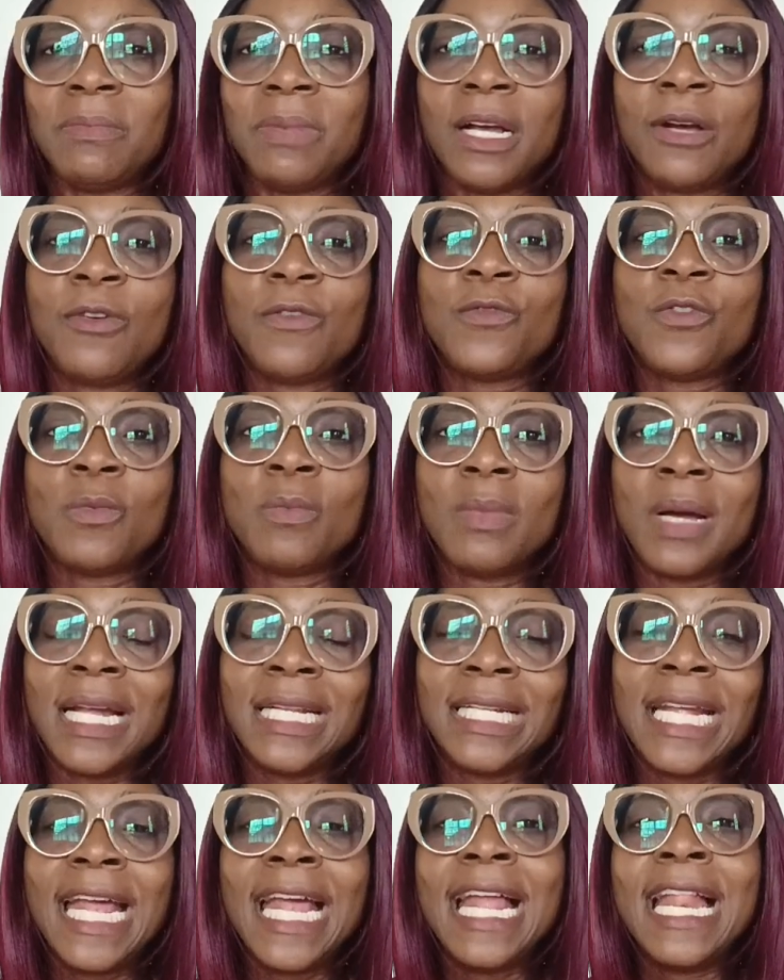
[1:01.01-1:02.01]
back of your
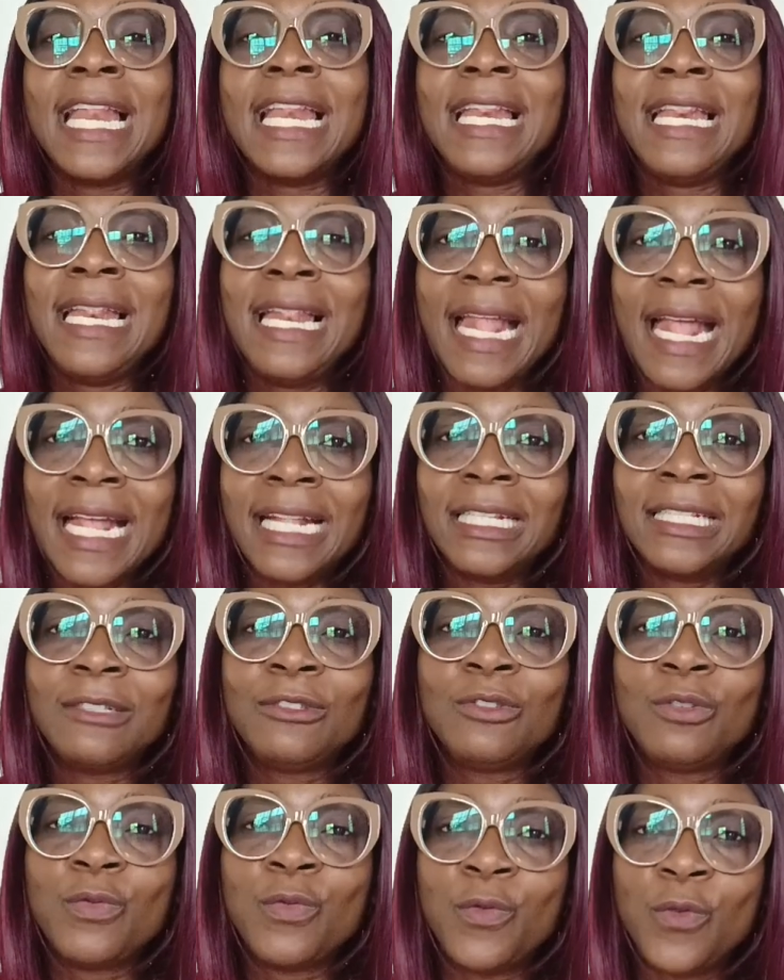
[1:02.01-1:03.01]
mind.
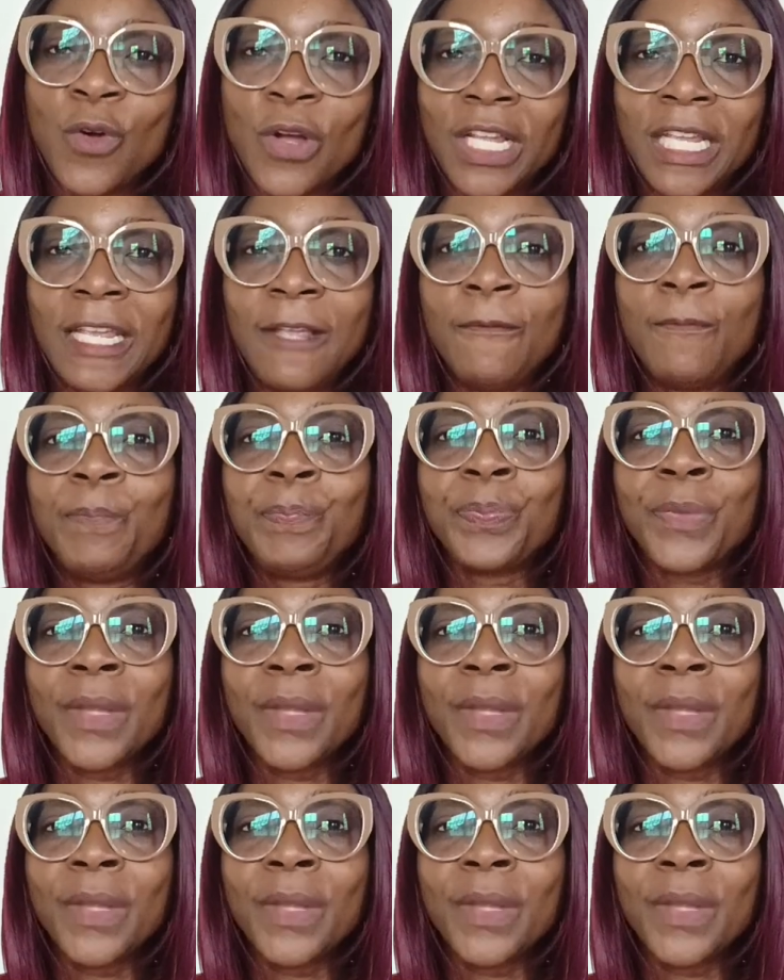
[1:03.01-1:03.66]
Learn to forgive